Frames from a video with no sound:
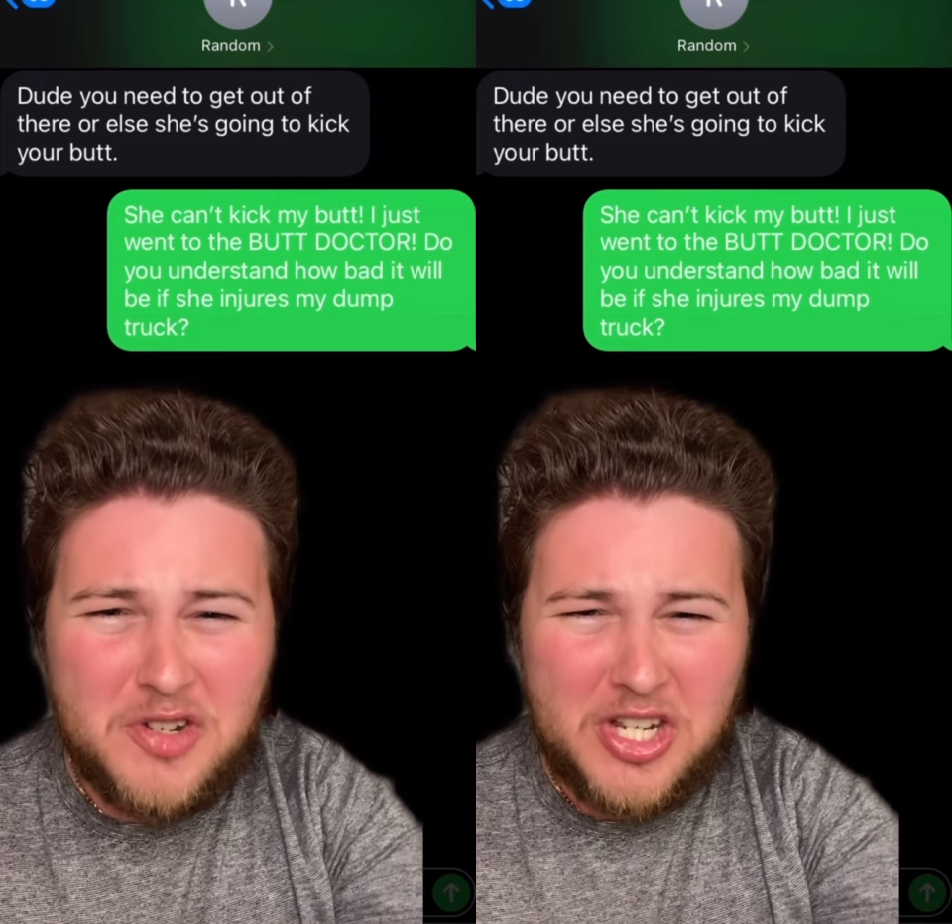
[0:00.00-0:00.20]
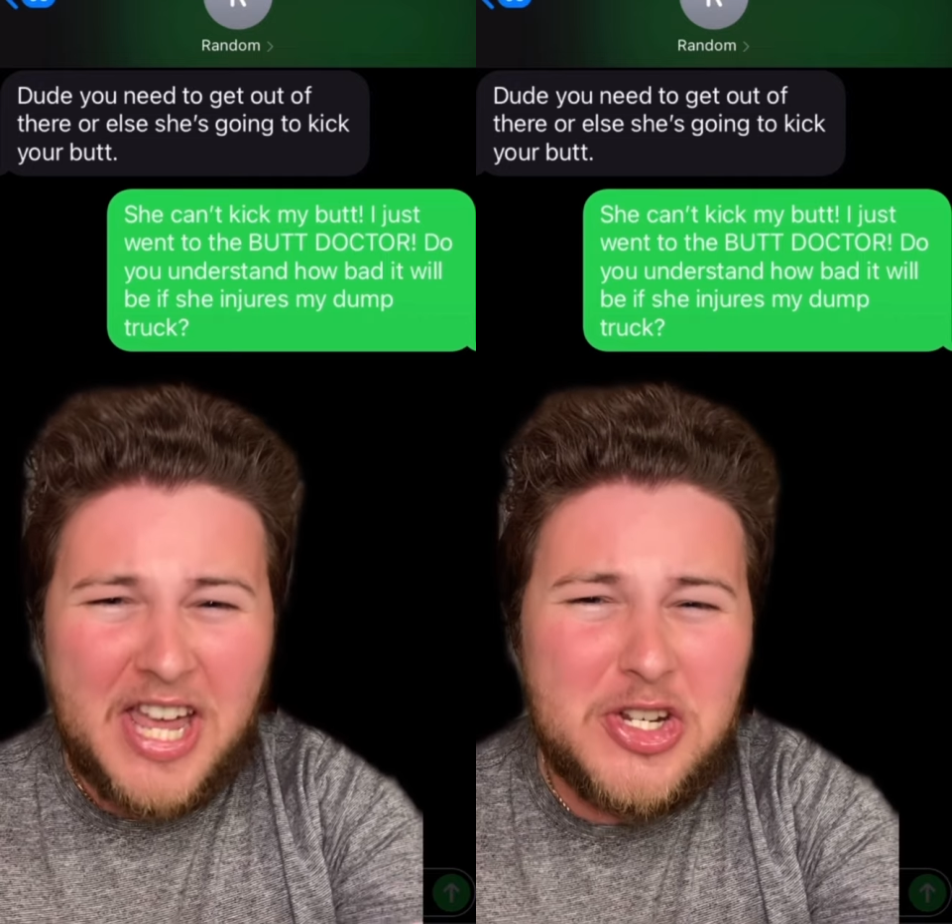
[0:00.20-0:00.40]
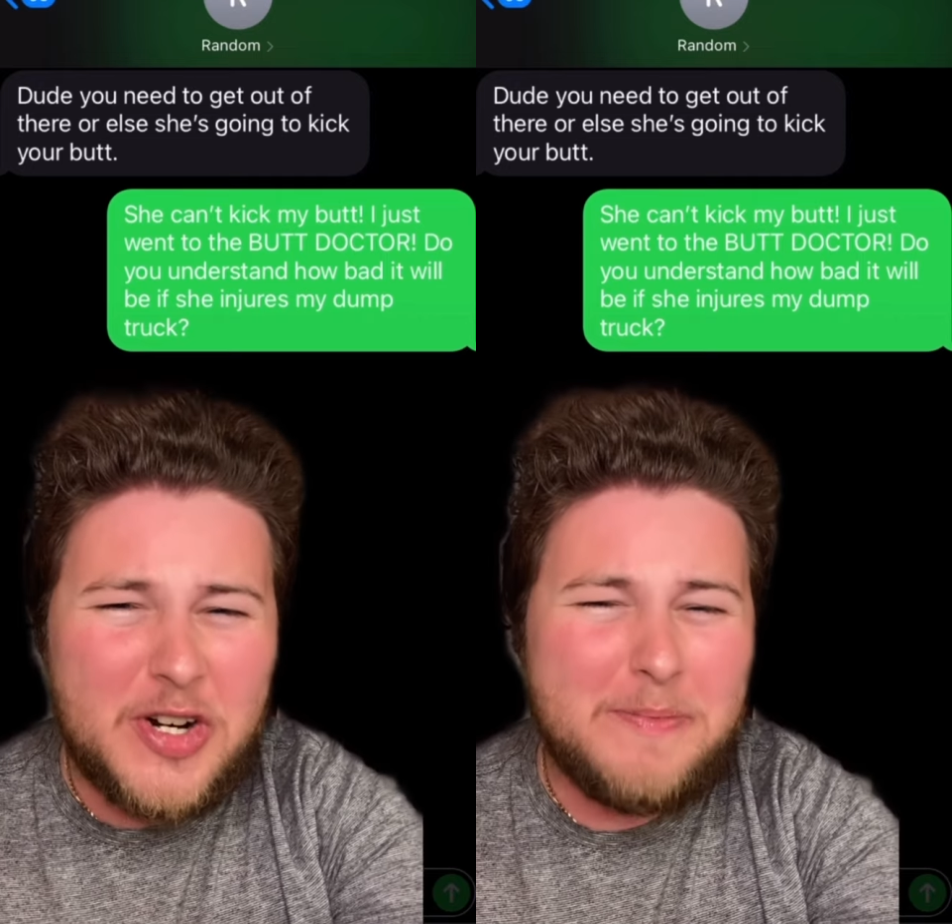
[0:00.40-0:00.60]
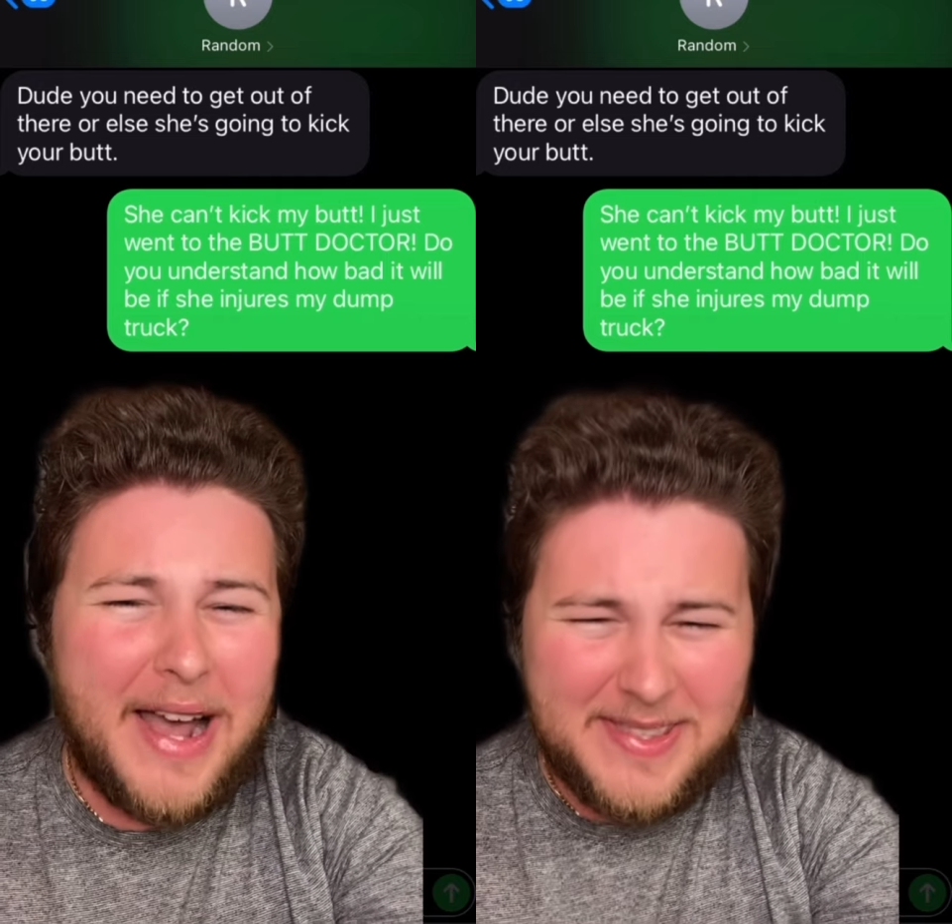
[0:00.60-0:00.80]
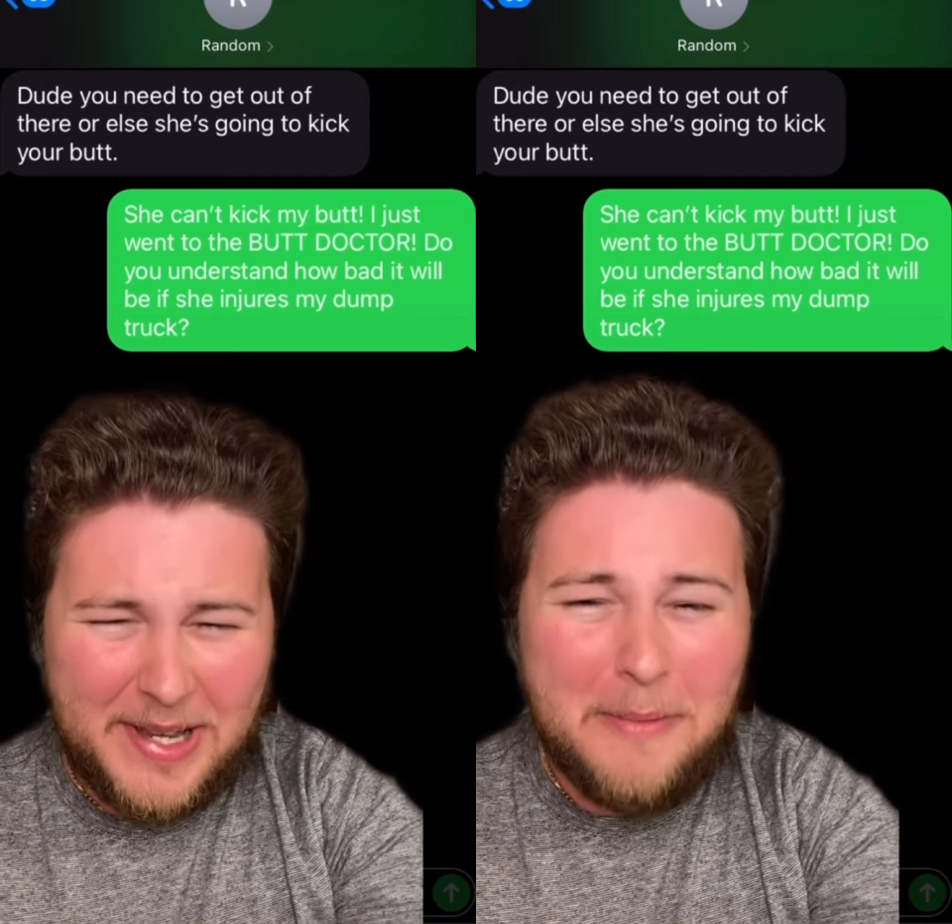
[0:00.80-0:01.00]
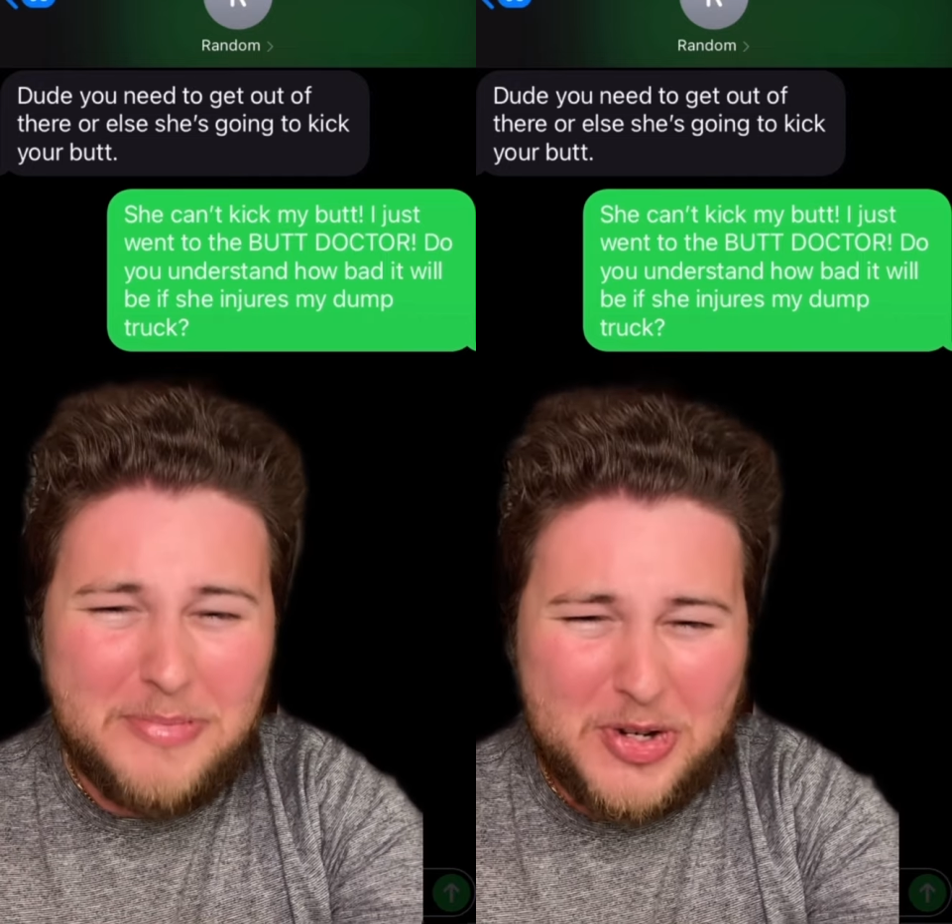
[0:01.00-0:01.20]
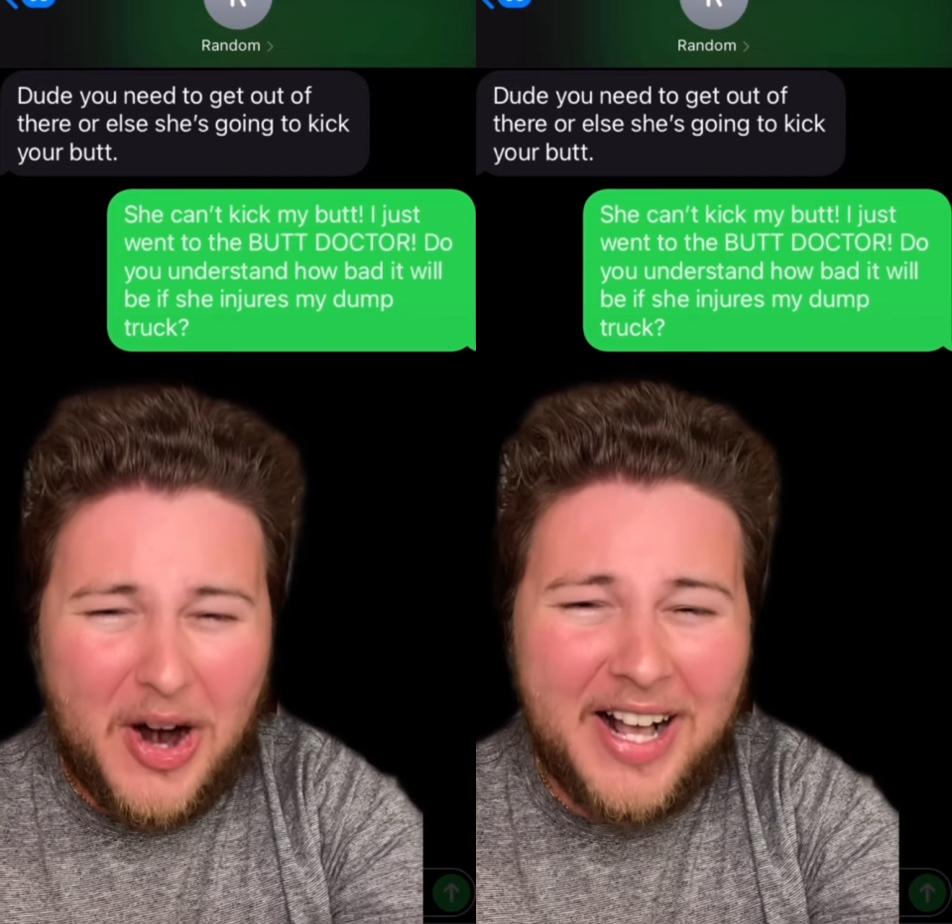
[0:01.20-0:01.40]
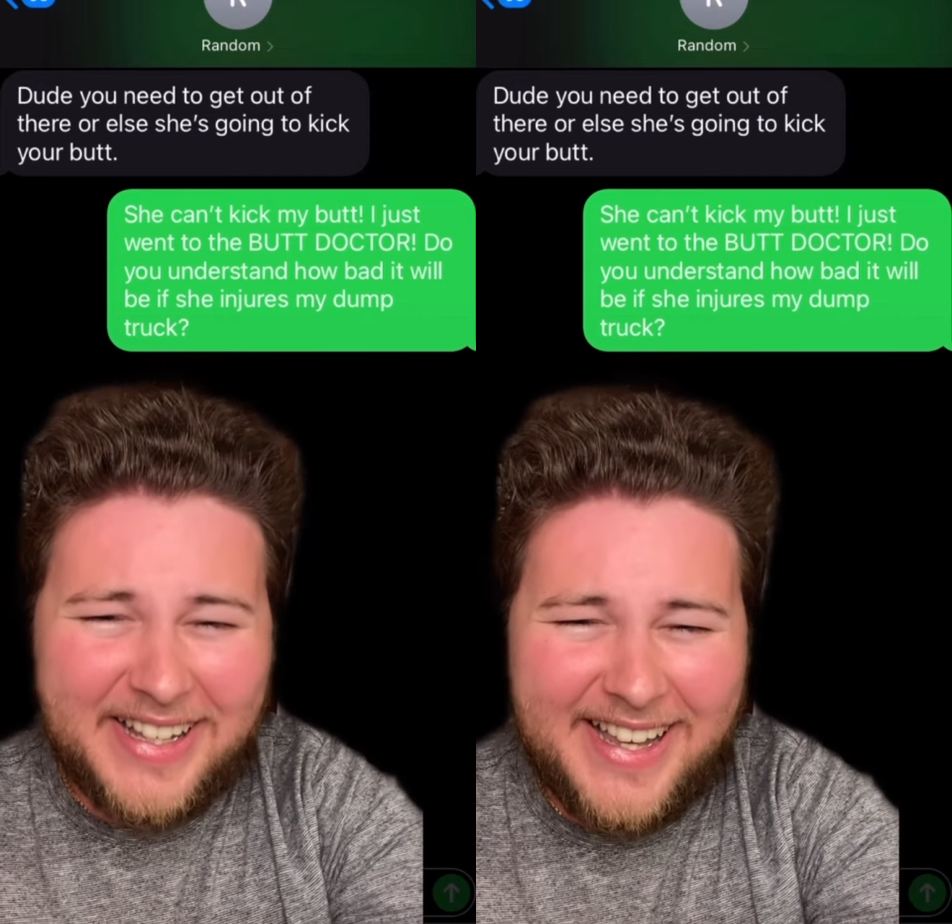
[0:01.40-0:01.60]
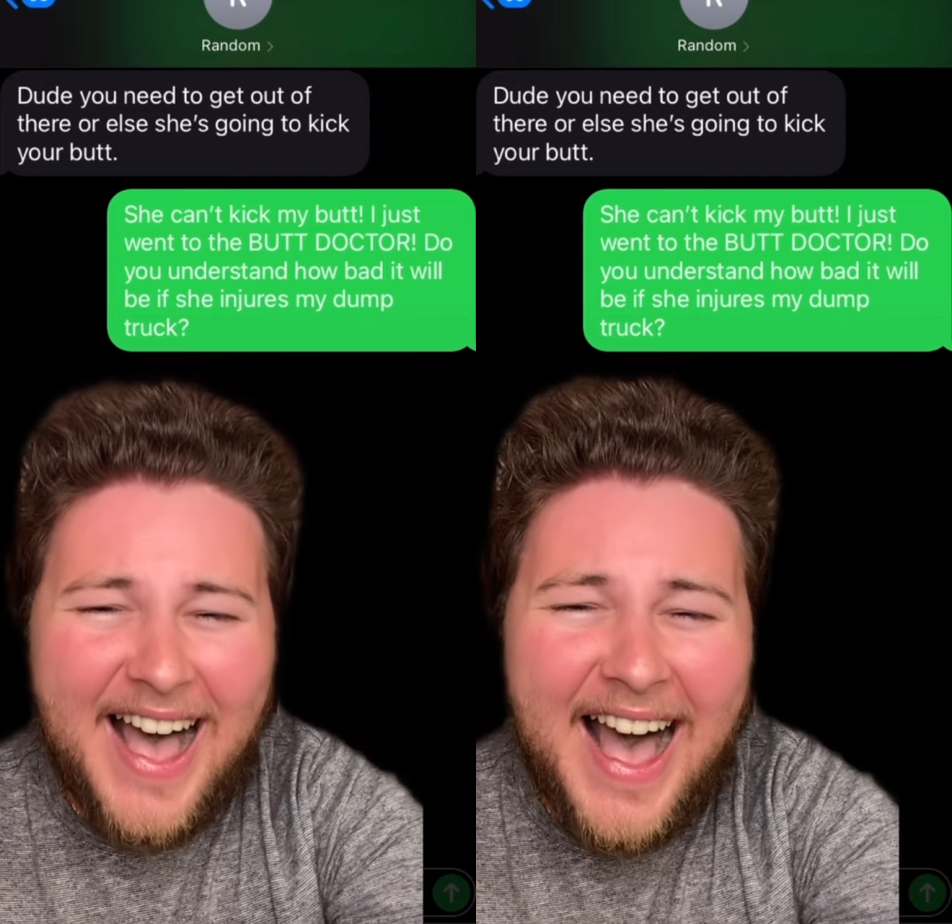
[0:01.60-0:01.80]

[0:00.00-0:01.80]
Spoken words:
she injures my dump truck?